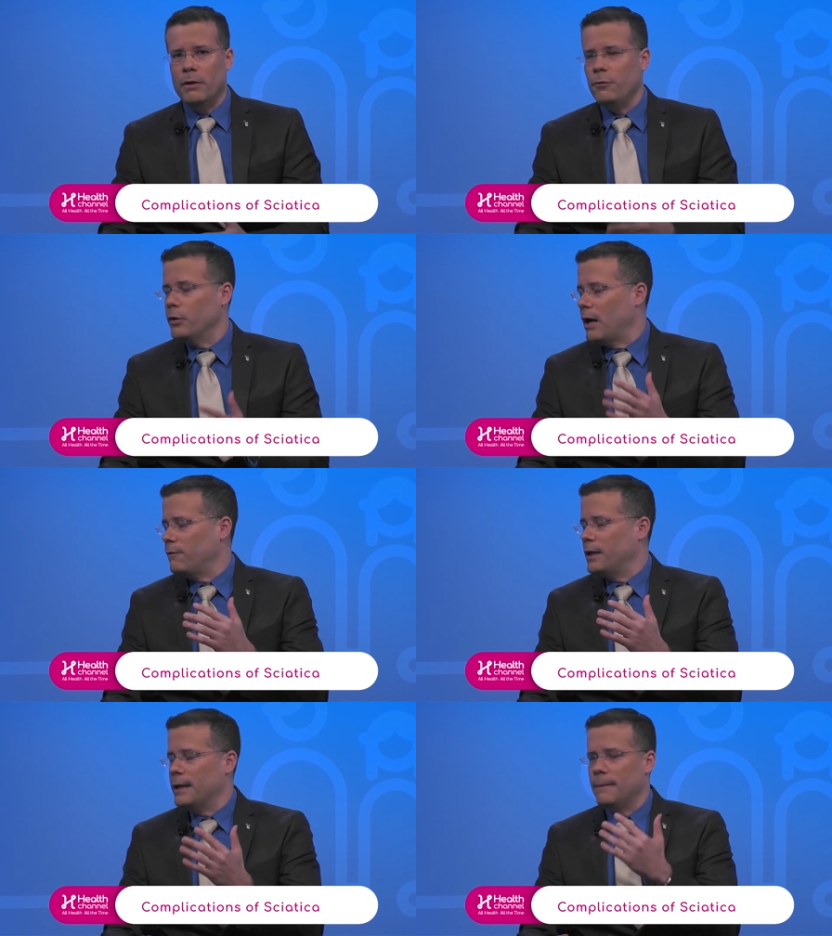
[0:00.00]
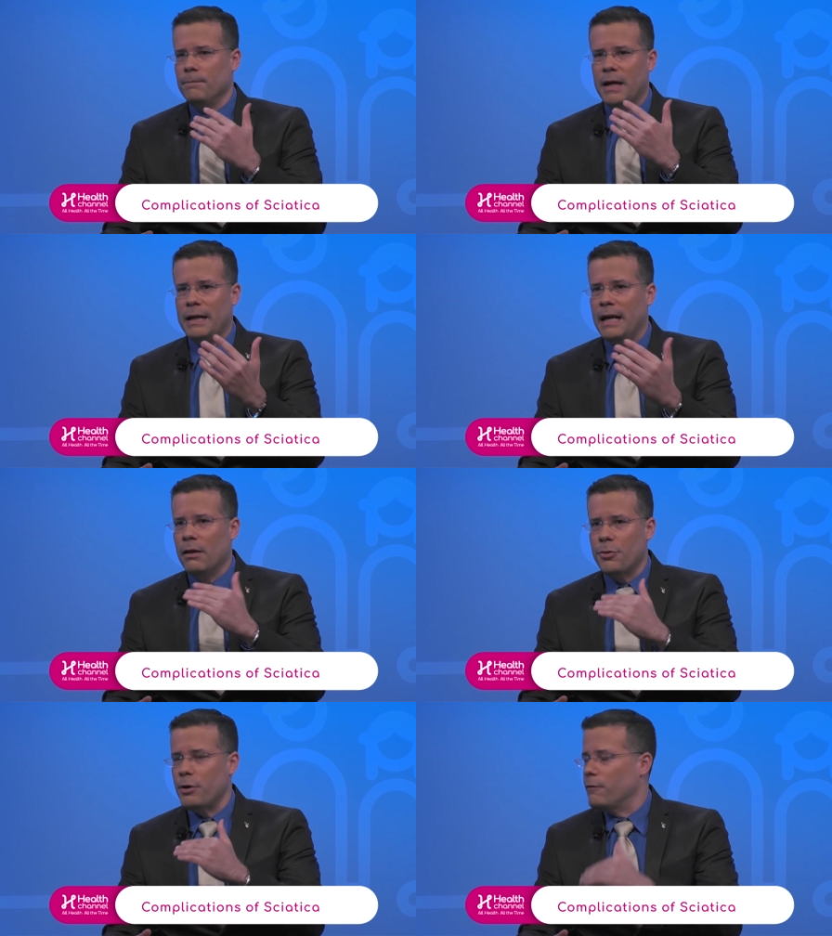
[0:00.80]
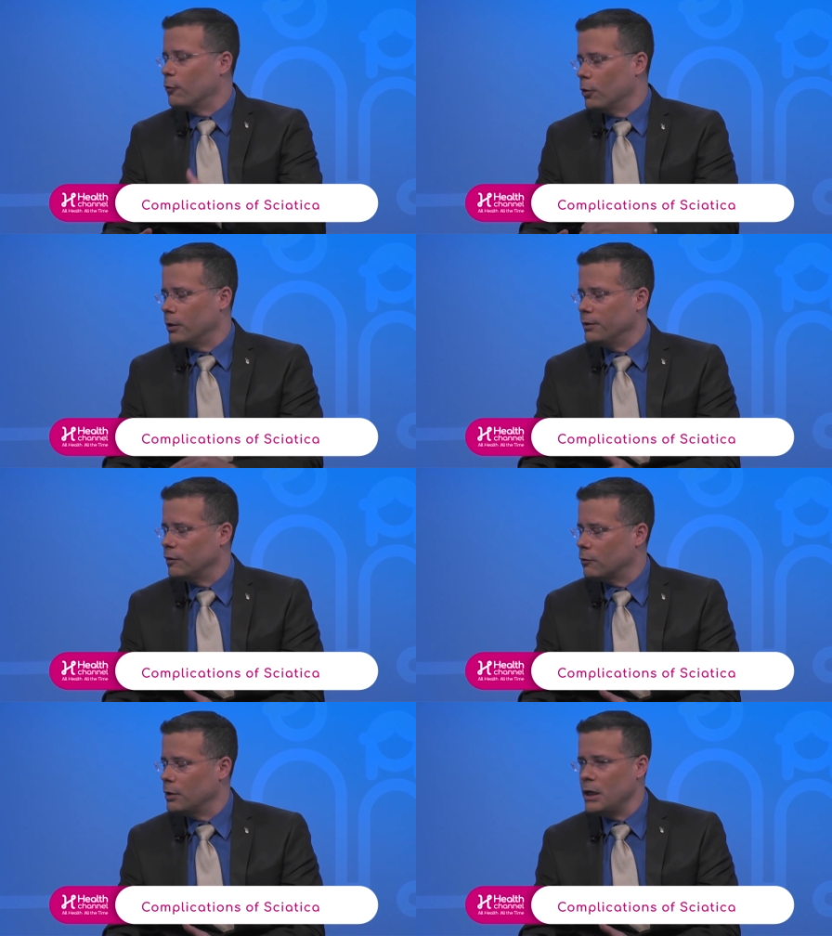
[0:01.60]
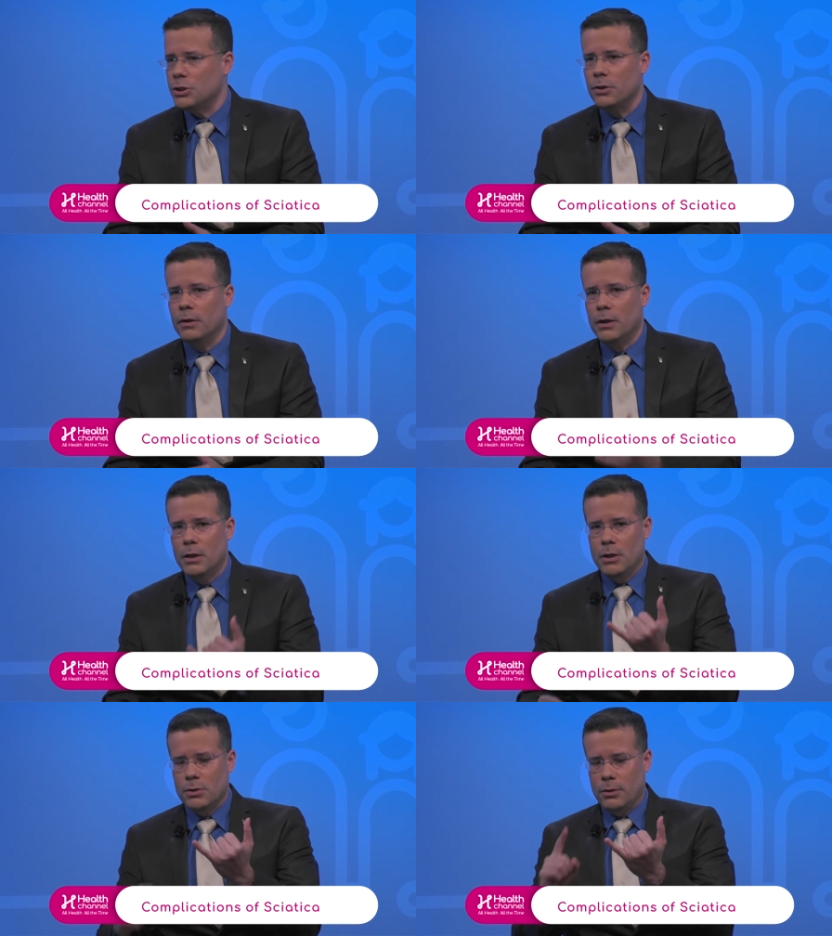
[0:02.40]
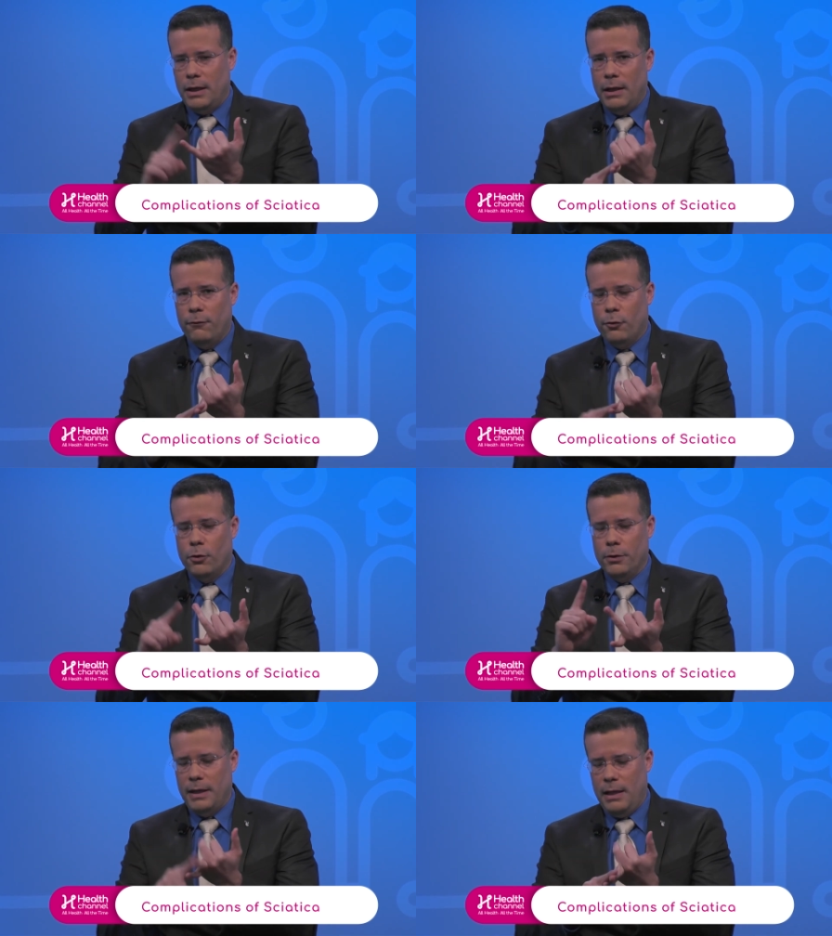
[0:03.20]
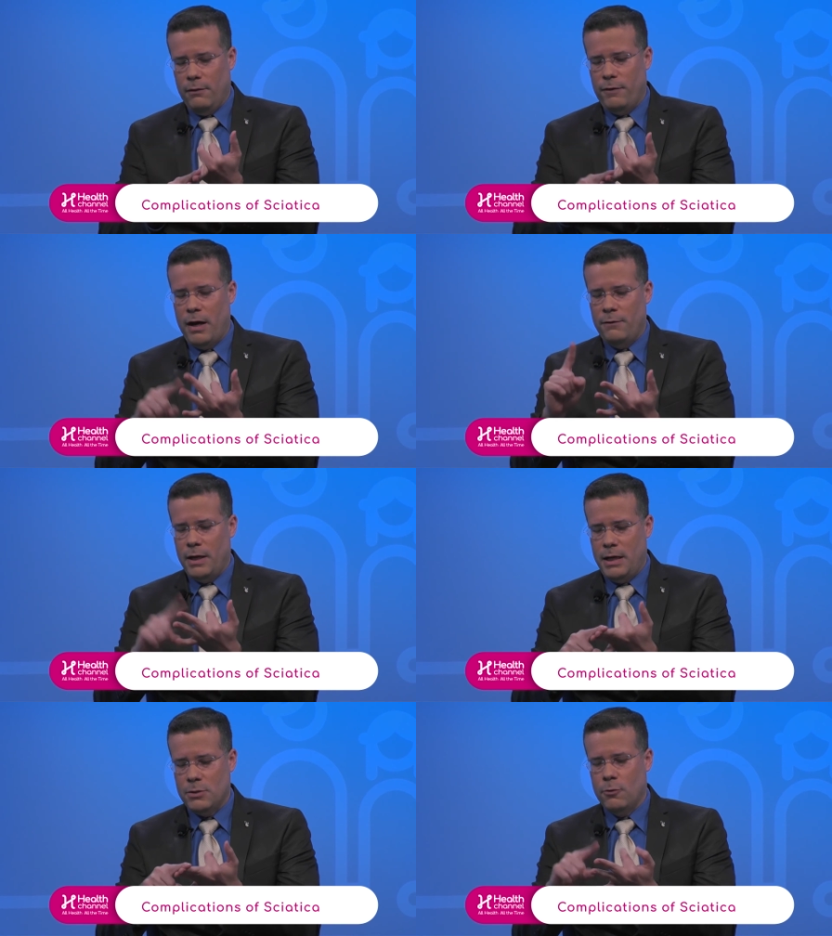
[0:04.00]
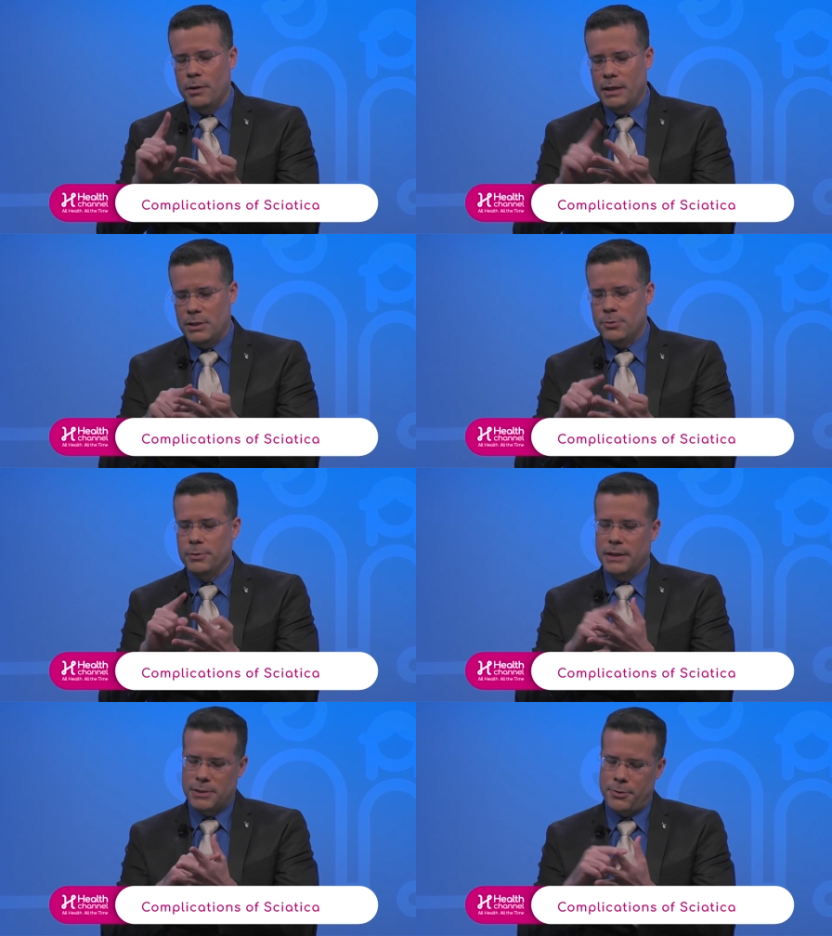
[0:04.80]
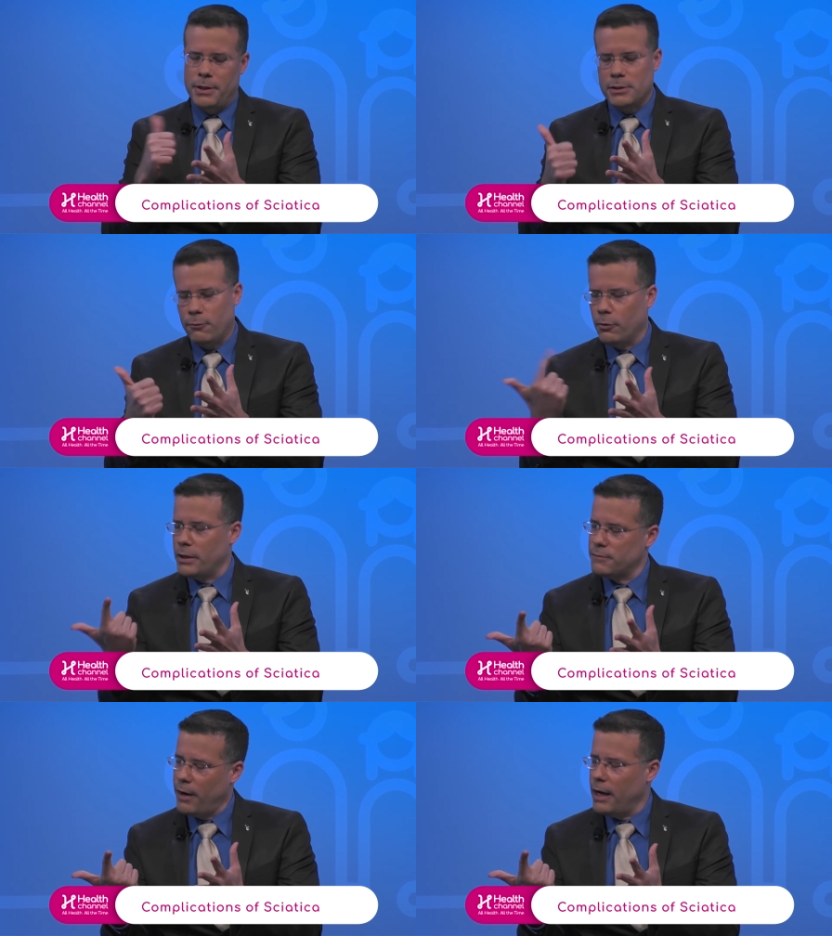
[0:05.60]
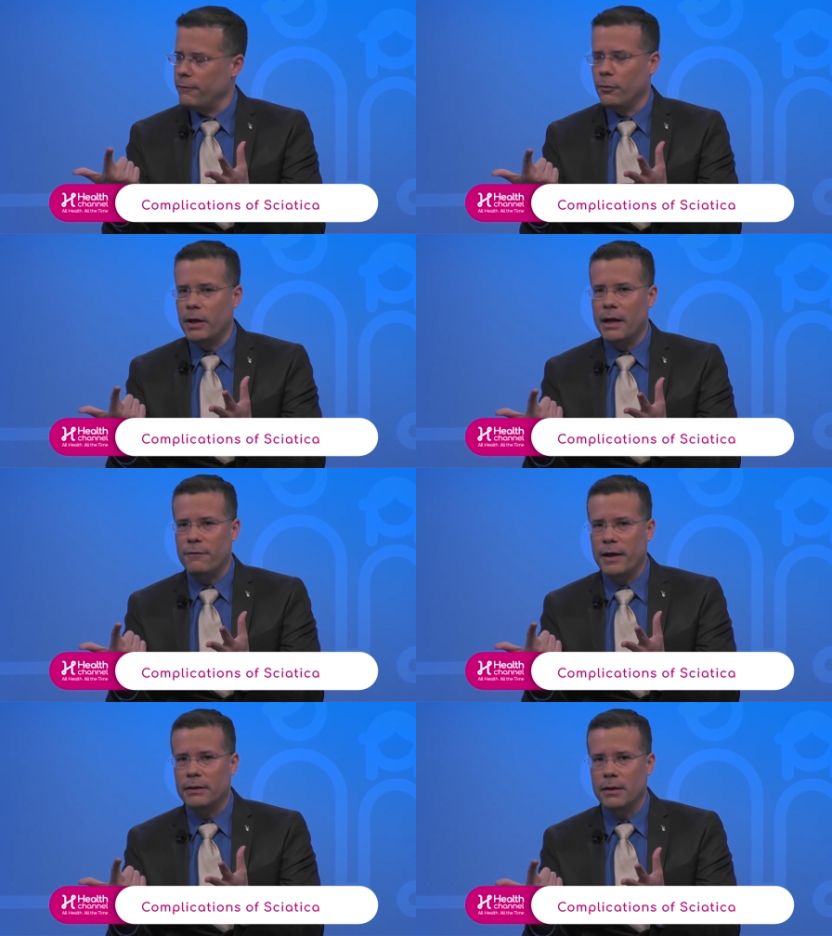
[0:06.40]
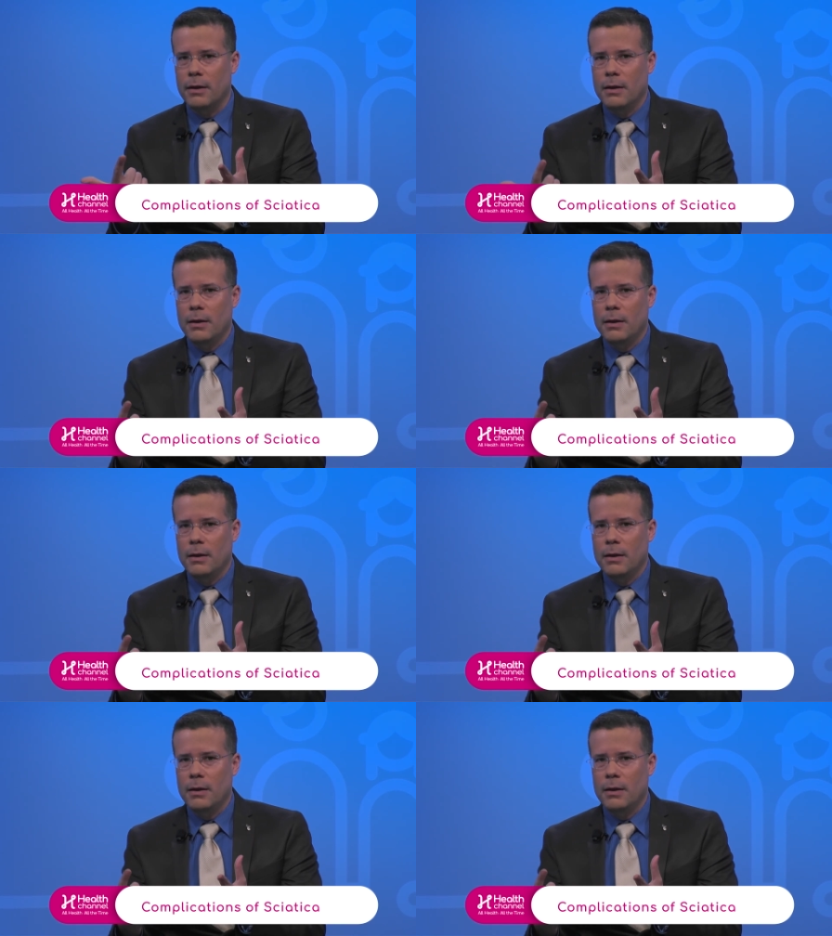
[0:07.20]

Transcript: If you have the an L3-4 disc herniation, so the L4, the L5, the S1, the S2, the S3, S4, S5 will get affected.